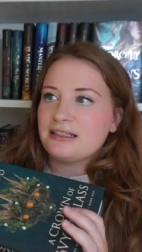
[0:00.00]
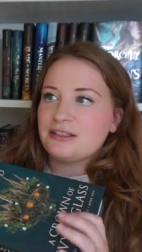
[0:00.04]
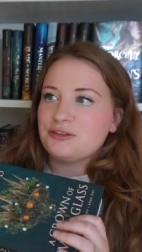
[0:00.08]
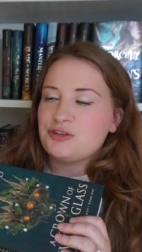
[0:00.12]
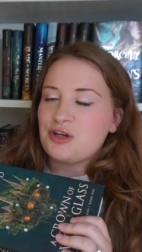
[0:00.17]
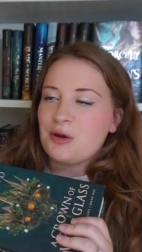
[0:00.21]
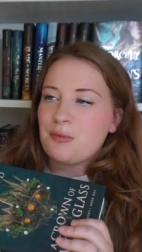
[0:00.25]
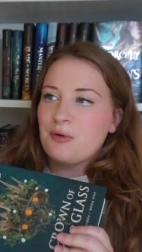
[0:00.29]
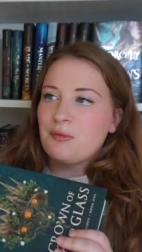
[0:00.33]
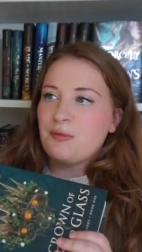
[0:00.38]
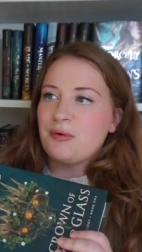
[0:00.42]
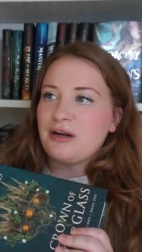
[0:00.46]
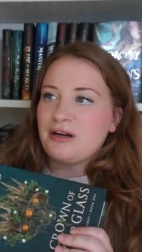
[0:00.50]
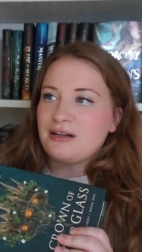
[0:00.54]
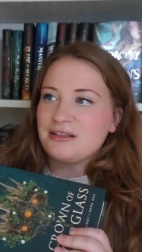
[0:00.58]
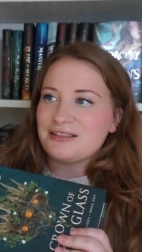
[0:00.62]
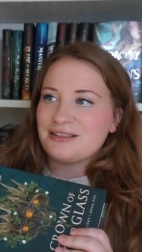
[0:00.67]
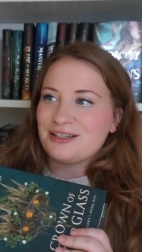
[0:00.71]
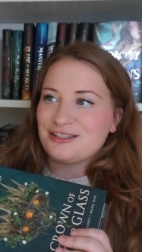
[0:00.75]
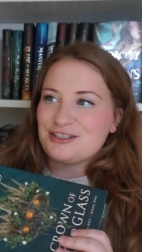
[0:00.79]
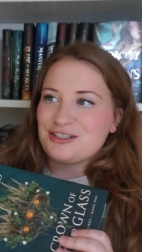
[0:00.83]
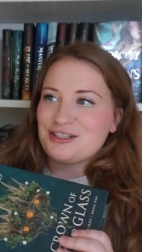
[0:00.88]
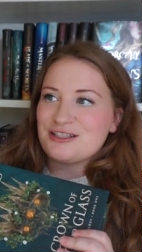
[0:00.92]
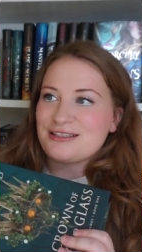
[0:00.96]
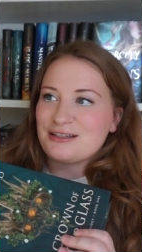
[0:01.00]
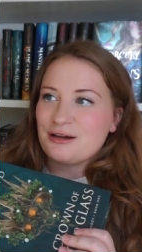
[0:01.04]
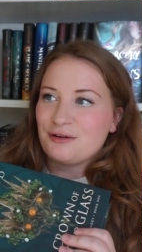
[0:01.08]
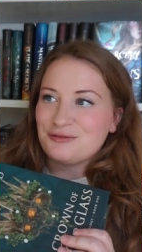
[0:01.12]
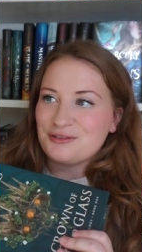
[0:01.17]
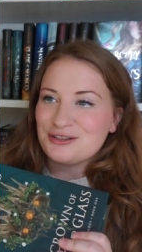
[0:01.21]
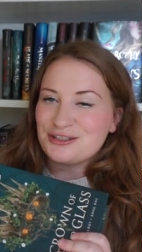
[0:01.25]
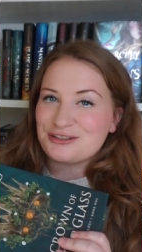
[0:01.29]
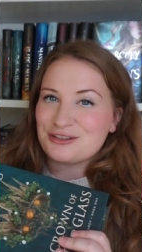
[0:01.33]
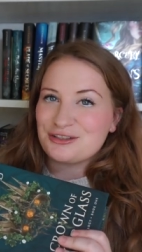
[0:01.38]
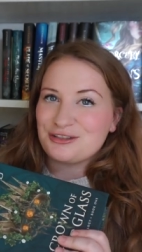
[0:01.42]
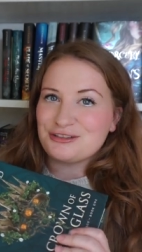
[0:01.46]
Gemma went on such a
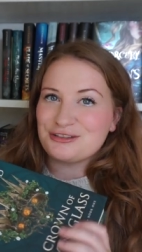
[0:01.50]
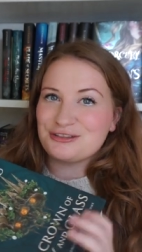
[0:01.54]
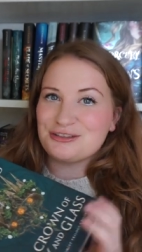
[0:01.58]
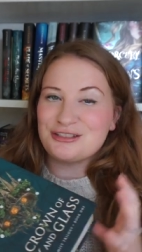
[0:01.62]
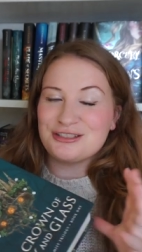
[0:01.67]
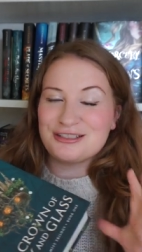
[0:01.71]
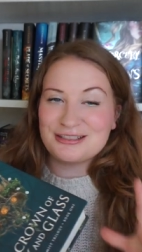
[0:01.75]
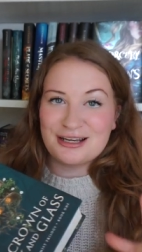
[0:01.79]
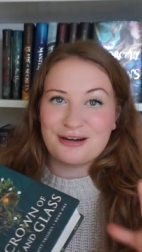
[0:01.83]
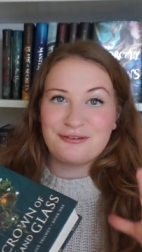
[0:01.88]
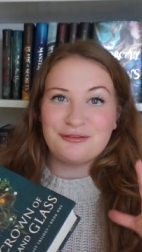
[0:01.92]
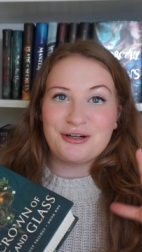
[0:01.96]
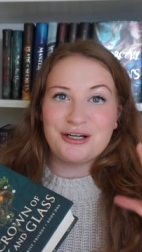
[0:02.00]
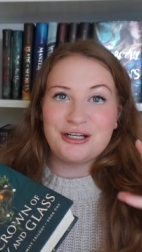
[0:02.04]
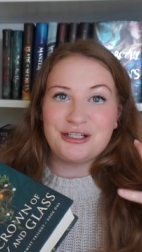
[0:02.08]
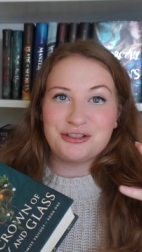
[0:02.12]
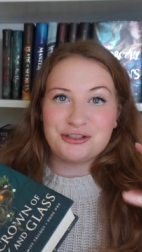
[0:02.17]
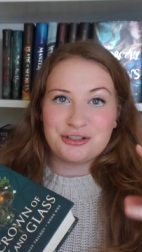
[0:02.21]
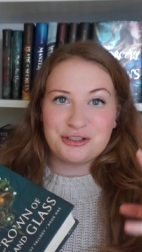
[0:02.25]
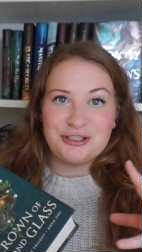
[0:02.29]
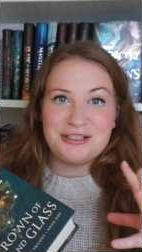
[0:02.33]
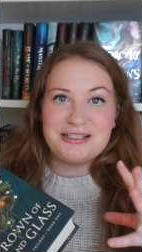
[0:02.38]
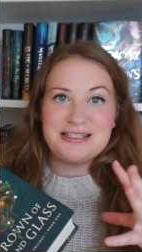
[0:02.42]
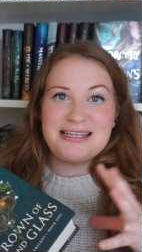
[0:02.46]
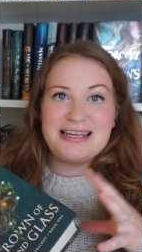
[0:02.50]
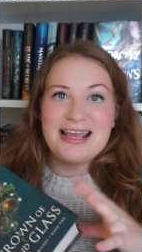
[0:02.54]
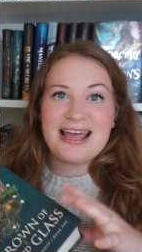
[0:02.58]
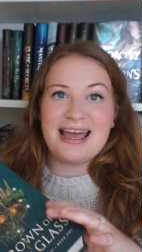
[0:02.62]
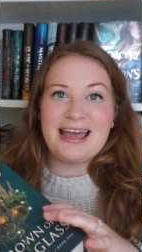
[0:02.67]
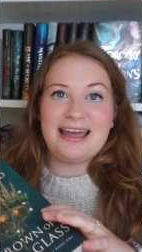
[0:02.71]
self-discovery journey,